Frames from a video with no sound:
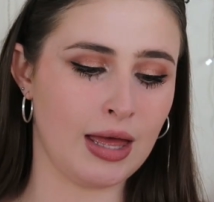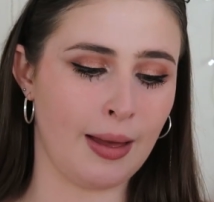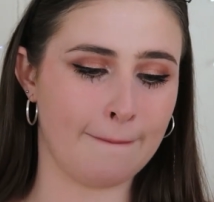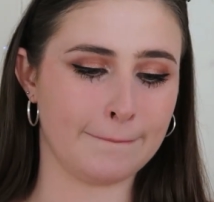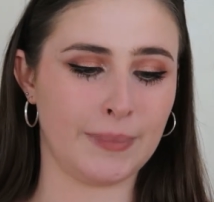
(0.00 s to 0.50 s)

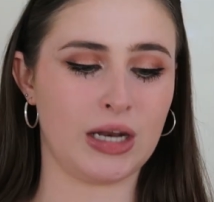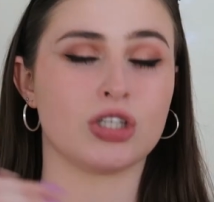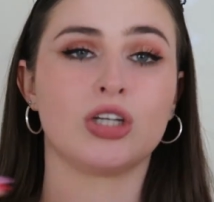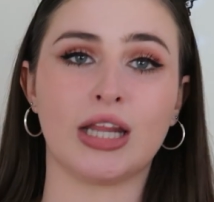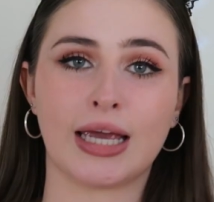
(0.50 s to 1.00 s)
But
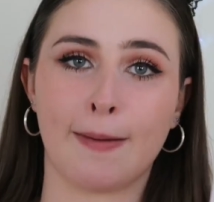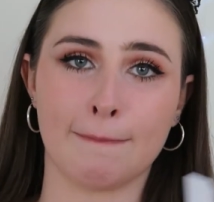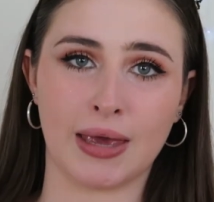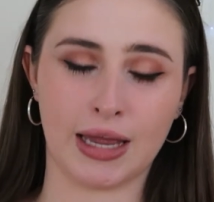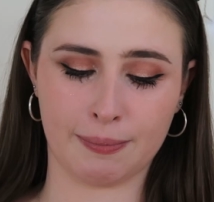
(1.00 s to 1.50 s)
it's not like a
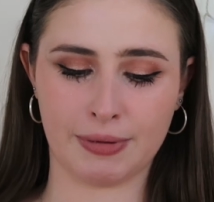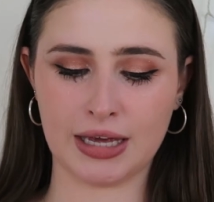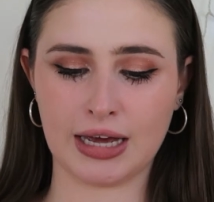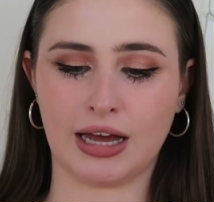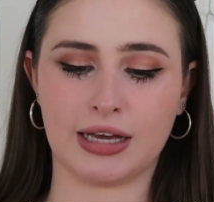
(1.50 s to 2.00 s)

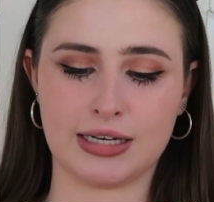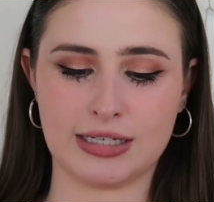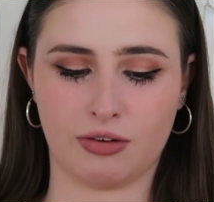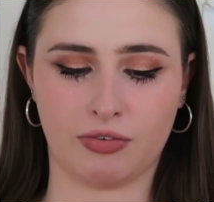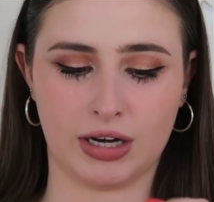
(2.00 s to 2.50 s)
pink. I can
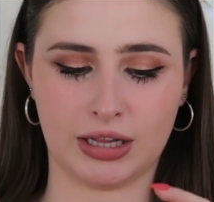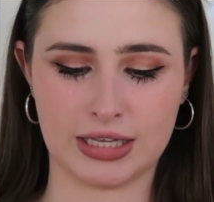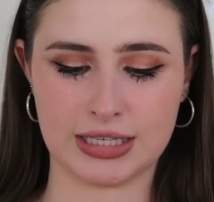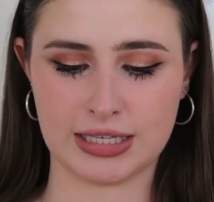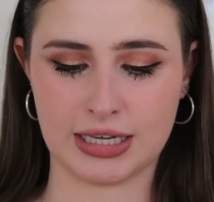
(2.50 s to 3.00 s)

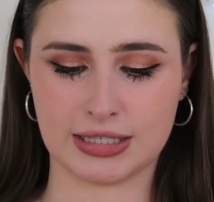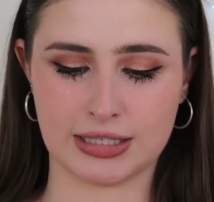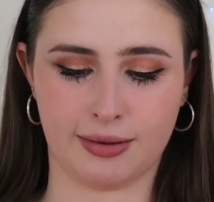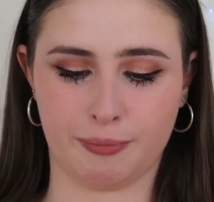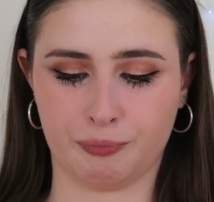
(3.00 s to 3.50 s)
definitely see
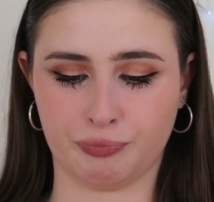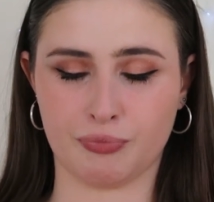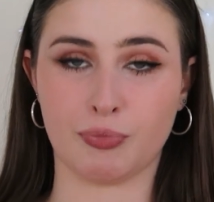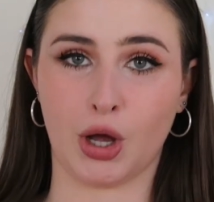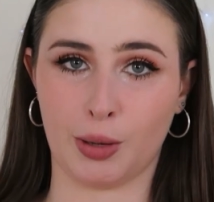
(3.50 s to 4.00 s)
some
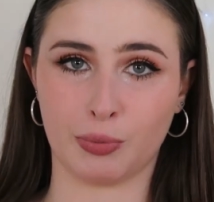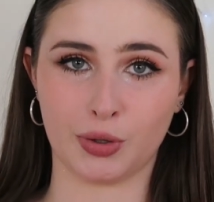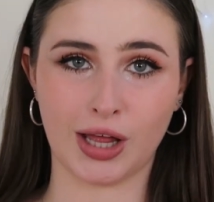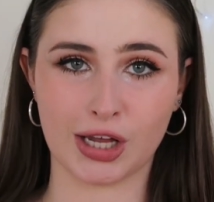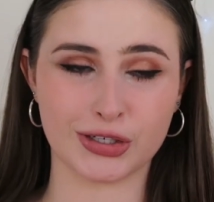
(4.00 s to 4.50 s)

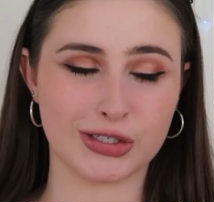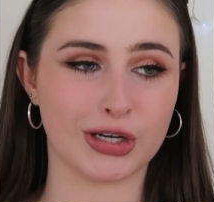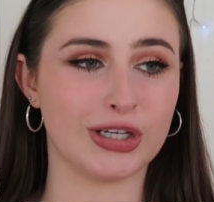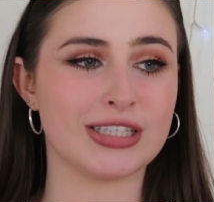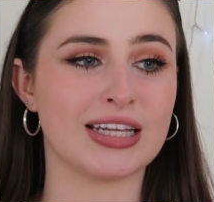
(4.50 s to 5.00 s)
purple
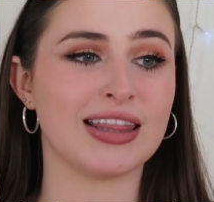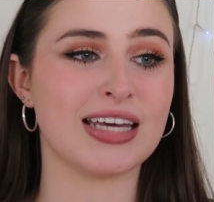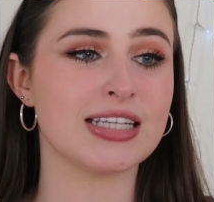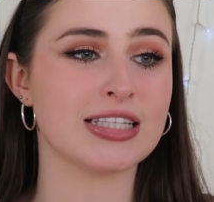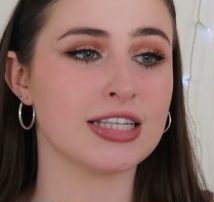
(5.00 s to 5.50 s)
undertones in
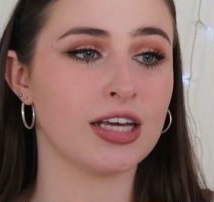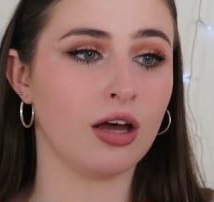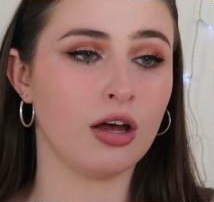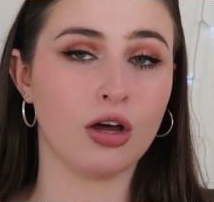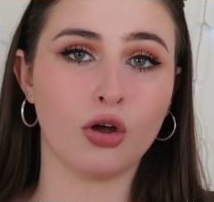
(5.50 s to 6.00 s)
this.
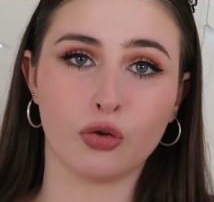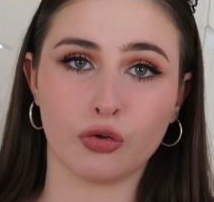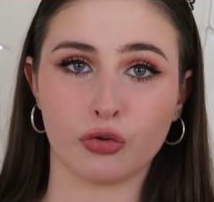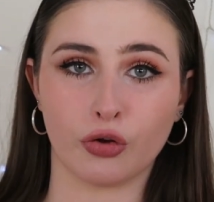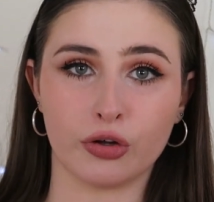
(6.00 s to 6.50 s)

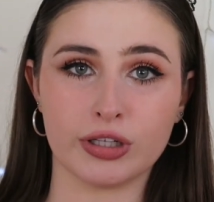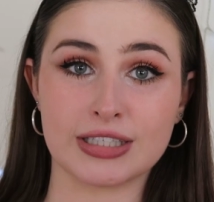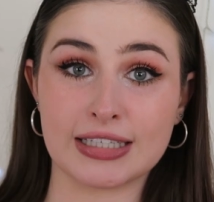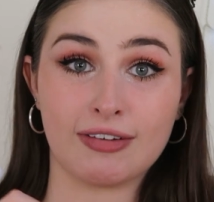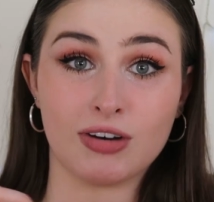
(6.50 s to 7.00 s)
So
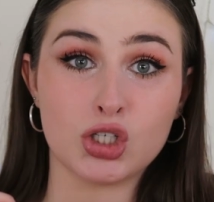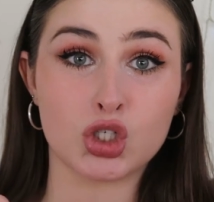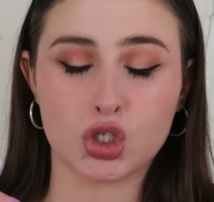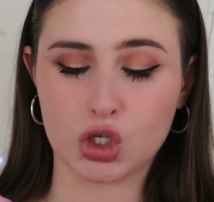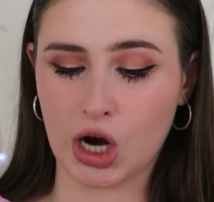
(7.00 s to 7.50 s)
let's give it a
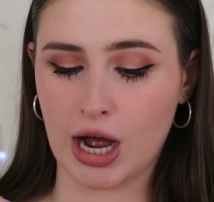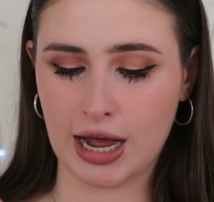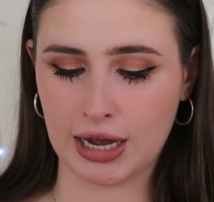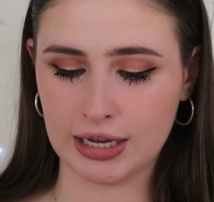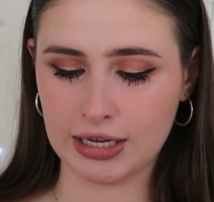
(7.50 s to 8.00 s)

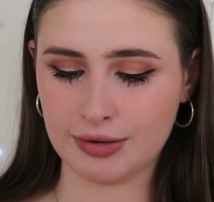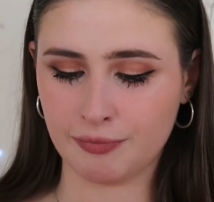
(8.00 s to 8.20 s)
try.